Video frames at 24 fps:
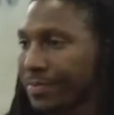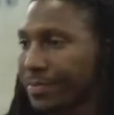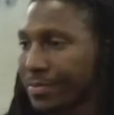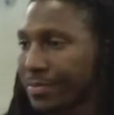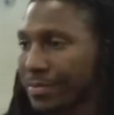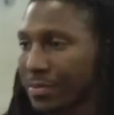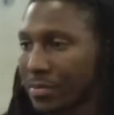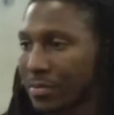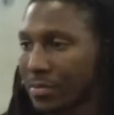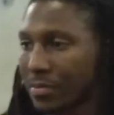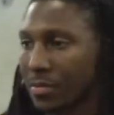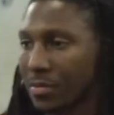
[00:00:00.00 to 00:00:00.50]

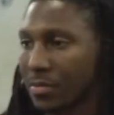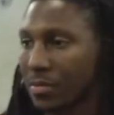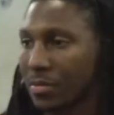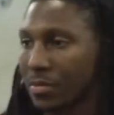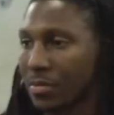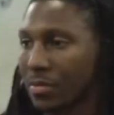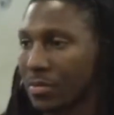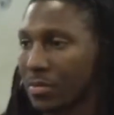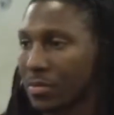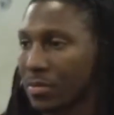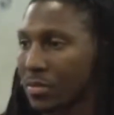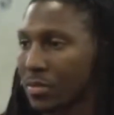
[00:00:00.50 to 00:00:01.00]

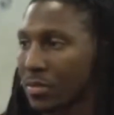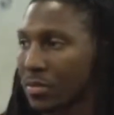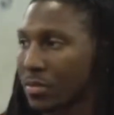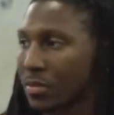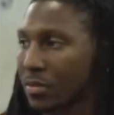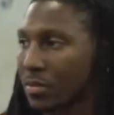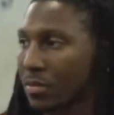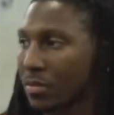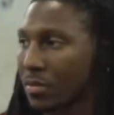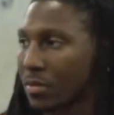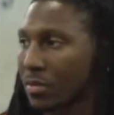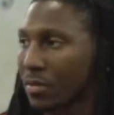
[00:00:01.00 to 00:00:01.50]

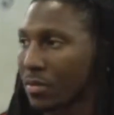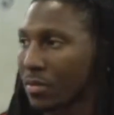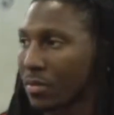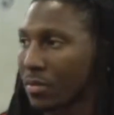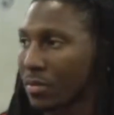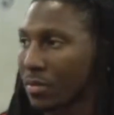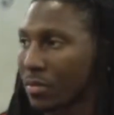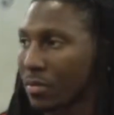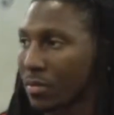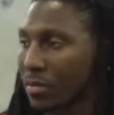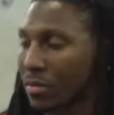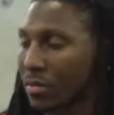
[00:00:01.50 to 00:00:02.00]

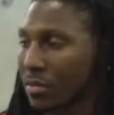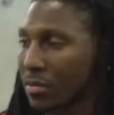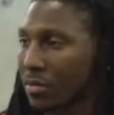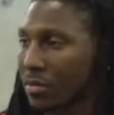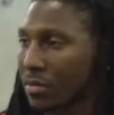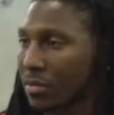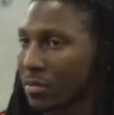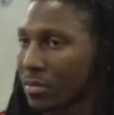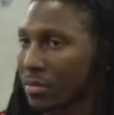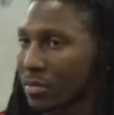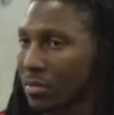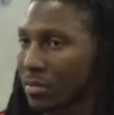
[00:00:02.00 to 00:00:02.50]

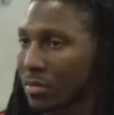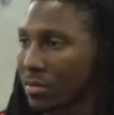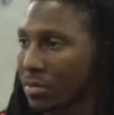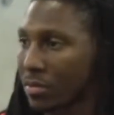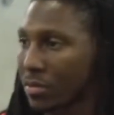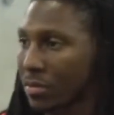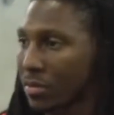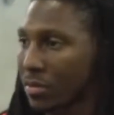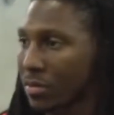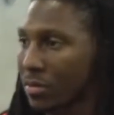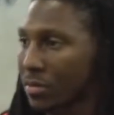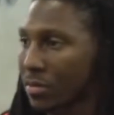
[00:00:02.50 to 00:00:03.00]

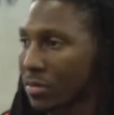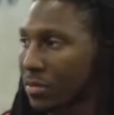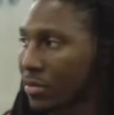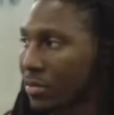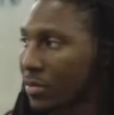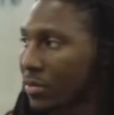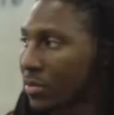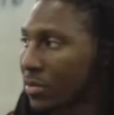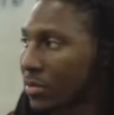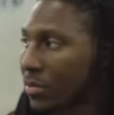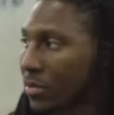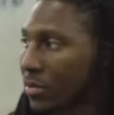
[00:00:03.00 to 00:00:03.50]

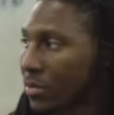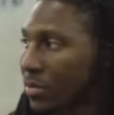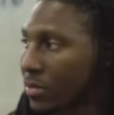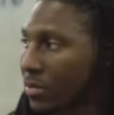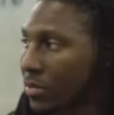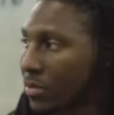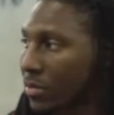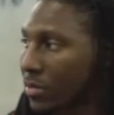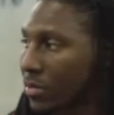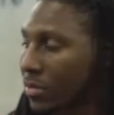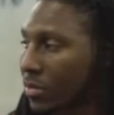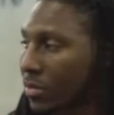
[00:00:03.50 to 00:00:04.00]

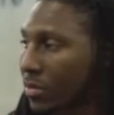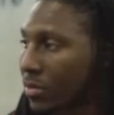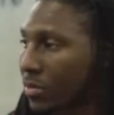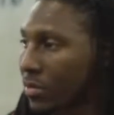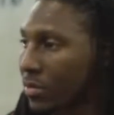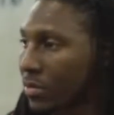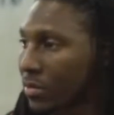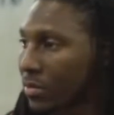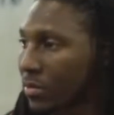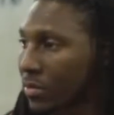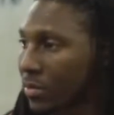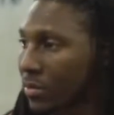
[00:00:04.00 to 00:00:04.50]

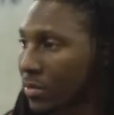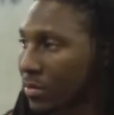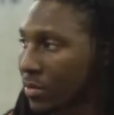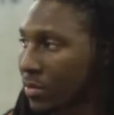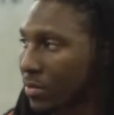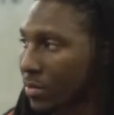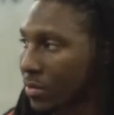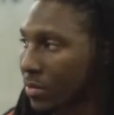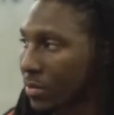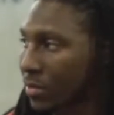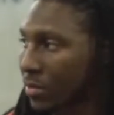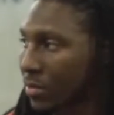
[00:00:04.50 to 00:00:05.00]

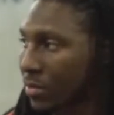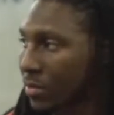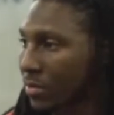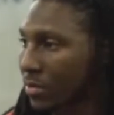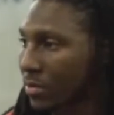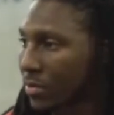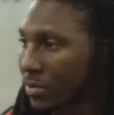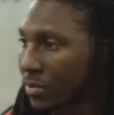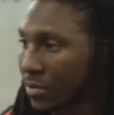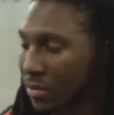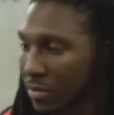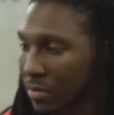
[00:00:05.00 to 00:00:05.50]

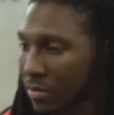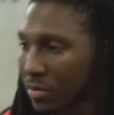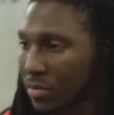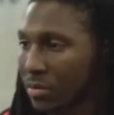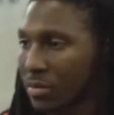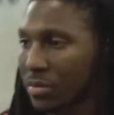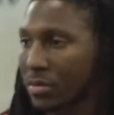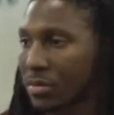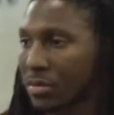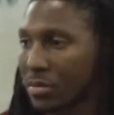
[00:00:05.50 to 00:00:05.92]
The person shown says nothing.